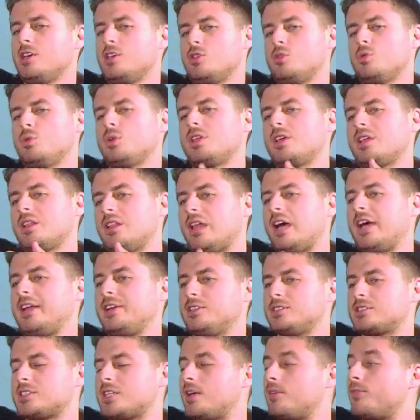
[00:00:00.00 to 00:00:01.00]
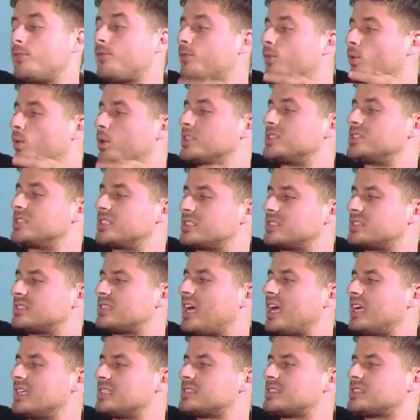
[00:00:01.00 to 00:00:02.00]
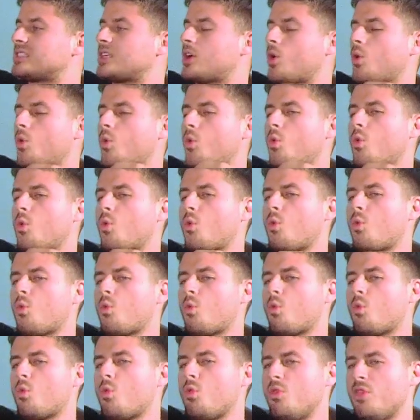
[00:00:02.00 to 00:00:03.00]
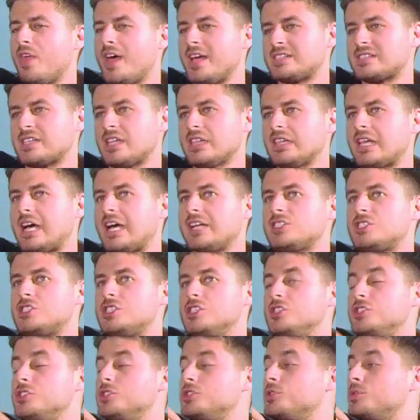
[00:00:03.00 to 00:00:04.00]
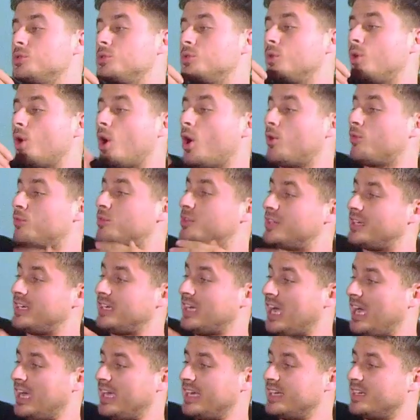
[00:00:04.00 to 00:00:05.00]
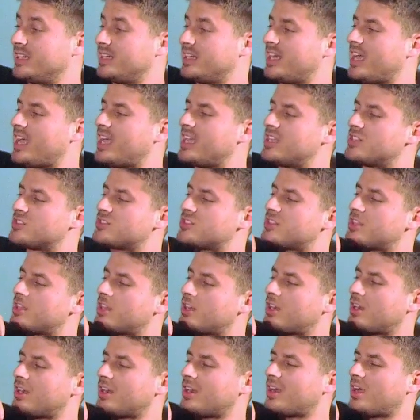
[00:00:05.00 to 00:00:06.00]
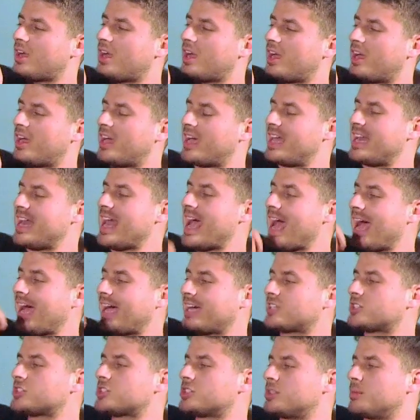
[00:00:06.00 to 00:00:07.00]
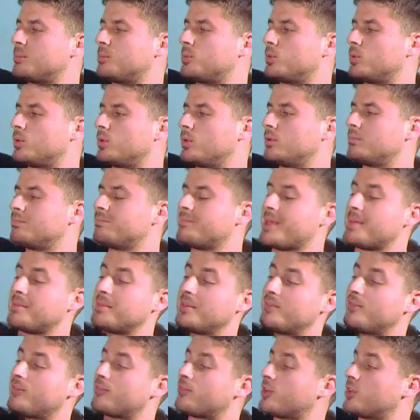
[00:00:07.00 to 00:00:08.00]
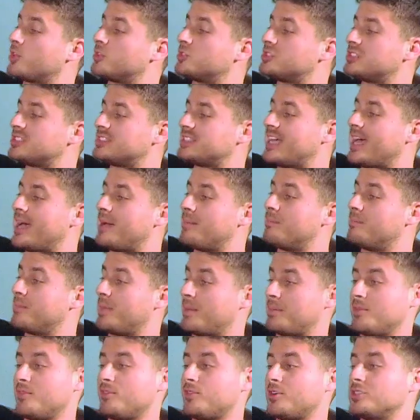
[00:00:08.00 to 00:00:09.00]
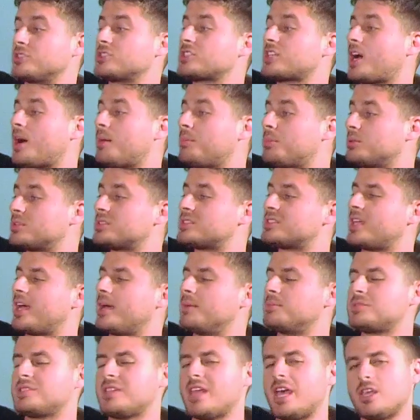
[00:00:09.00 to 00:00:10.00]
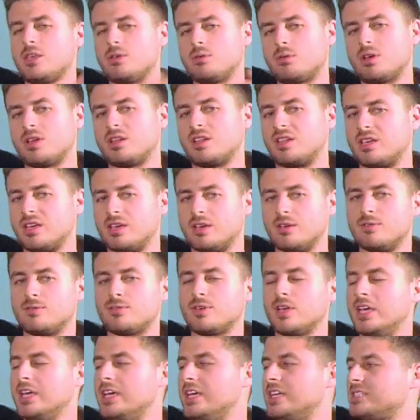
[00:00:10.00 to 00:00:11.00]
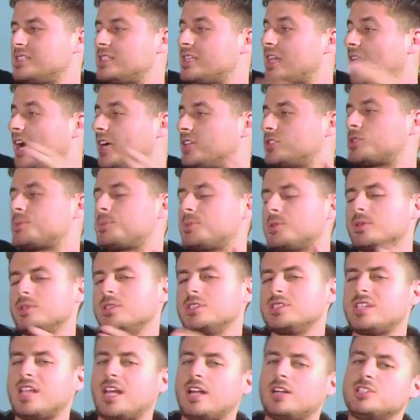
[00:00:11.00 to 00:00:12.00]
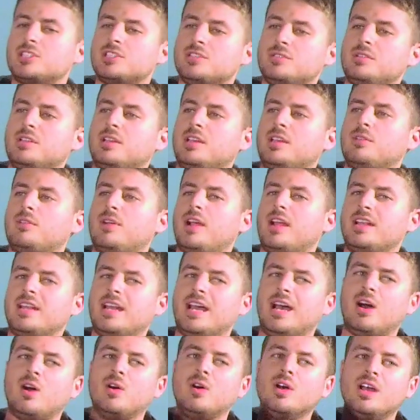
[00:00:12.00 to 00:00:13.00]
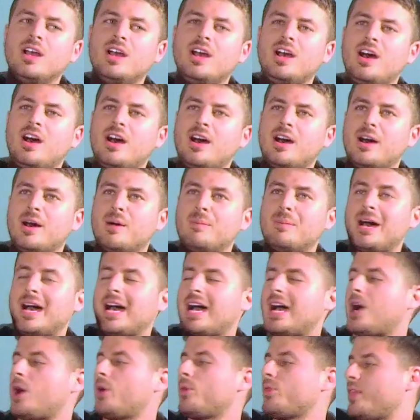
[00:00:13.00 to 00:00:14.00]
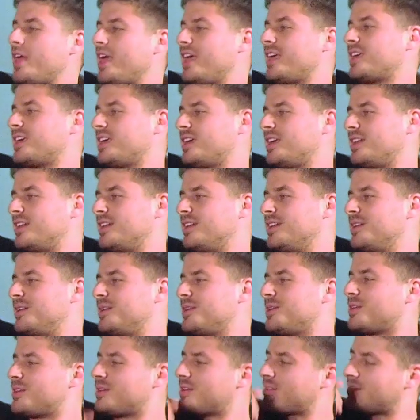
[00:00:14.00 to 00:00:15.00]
you really align yourself for success. Mm-hmm. That's a lot to do overnight. Is mm-hmm. there uh, an actionable, maybe first step, maybe first couple steps that you could give to the entrepreneurs that are tuning in right now? Um, how they can